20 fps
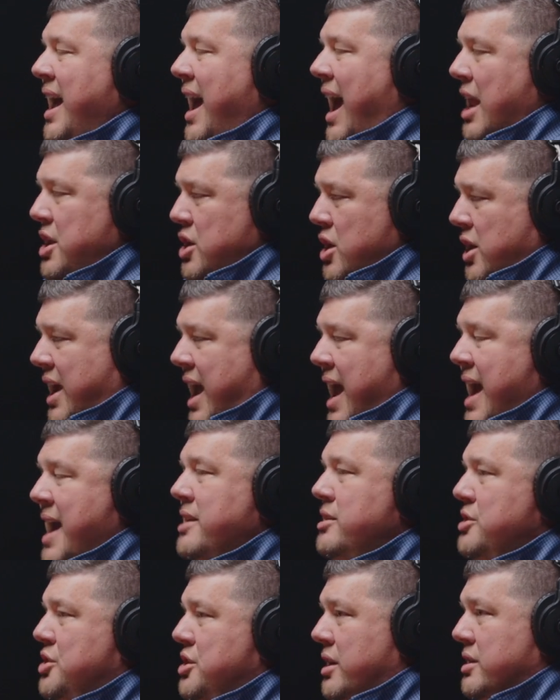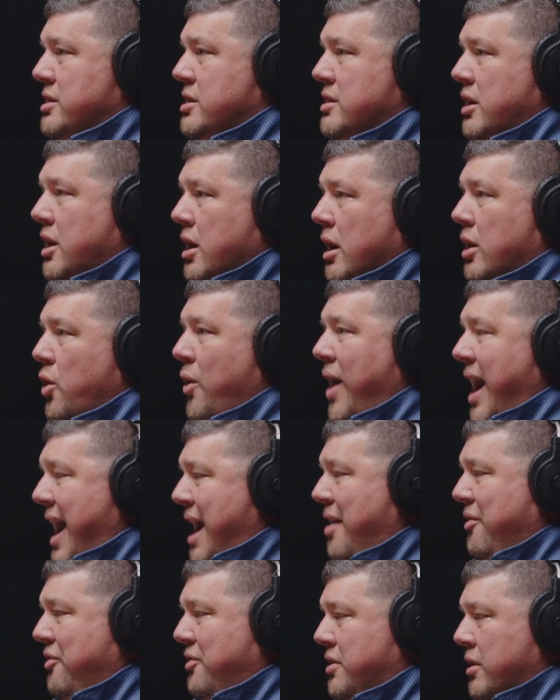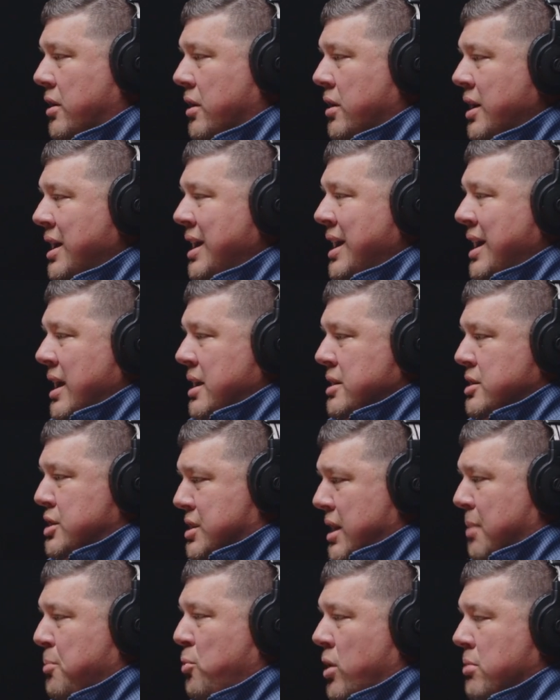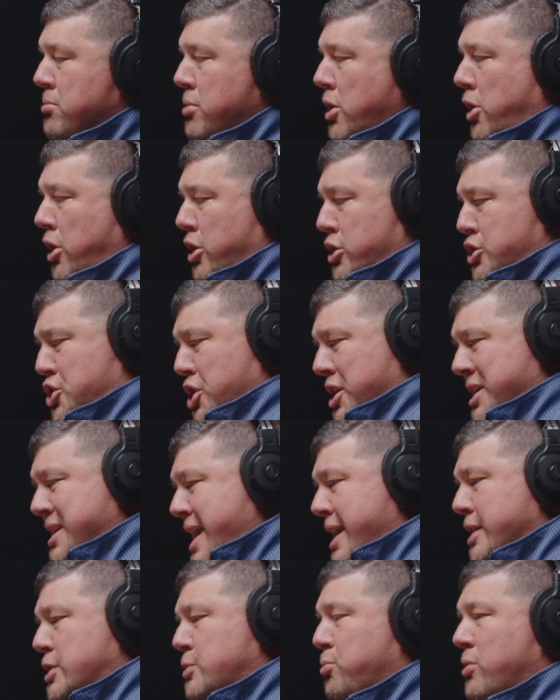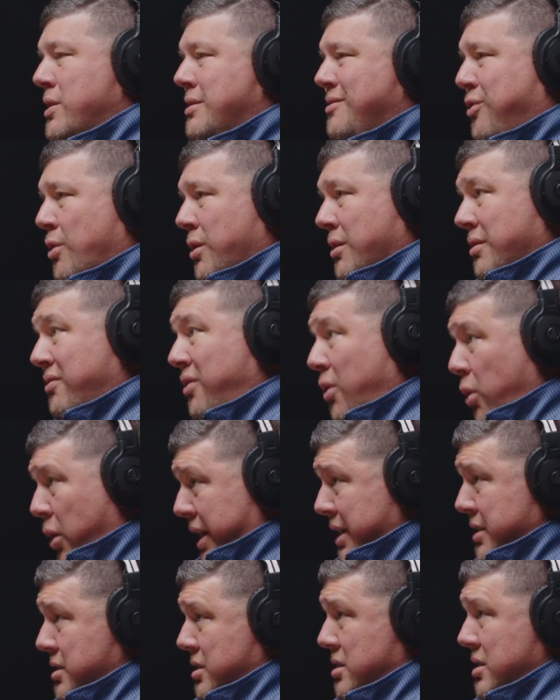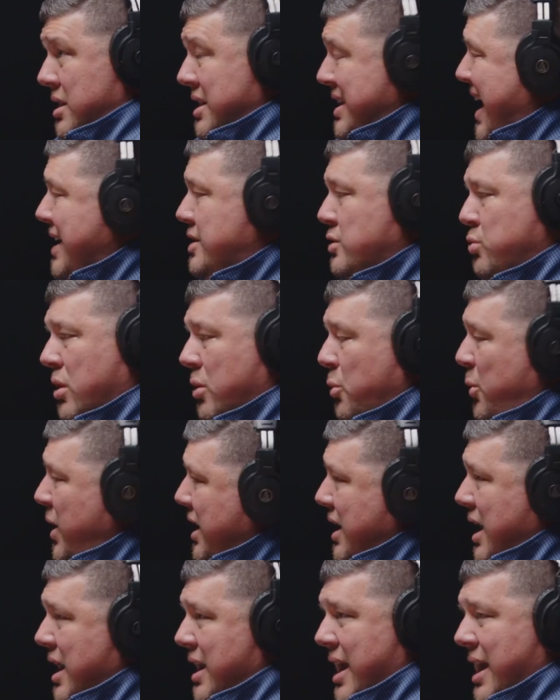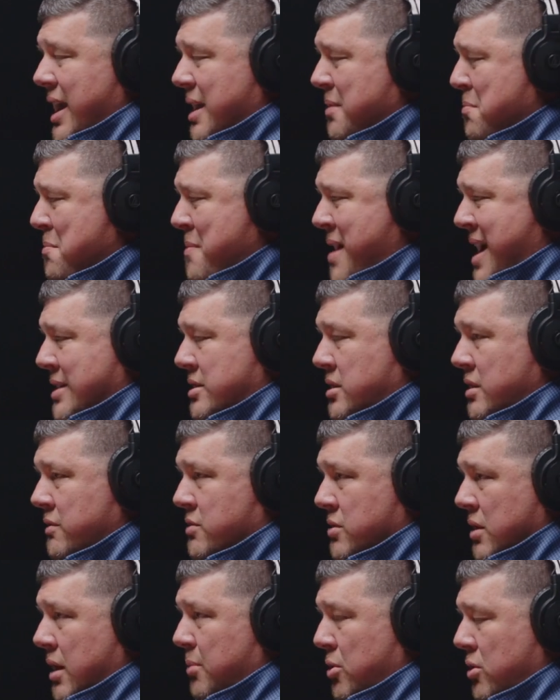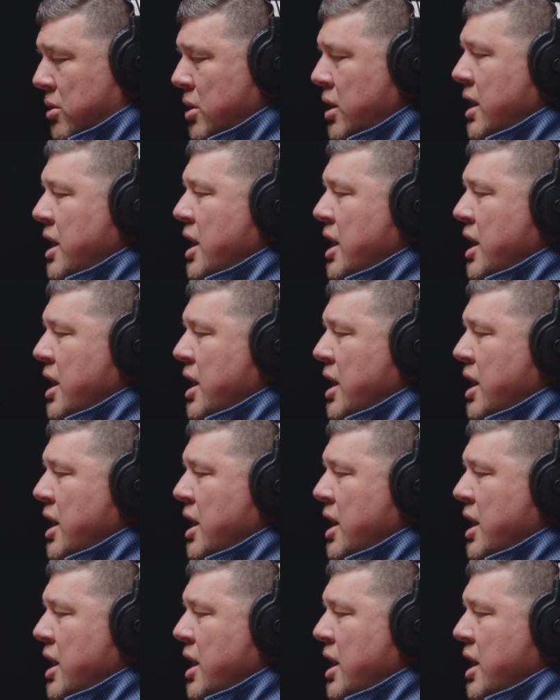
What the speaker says: And you can't just go after someone because you're desperate for a voice. That's where we get in massive trouble.